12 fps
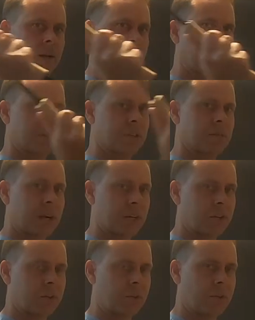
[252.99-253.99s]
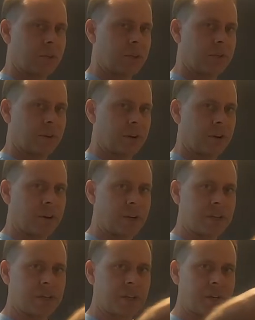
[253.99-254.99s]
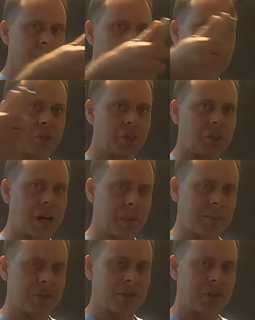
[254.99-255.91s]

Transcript: But just make sure that you've got a nice sharp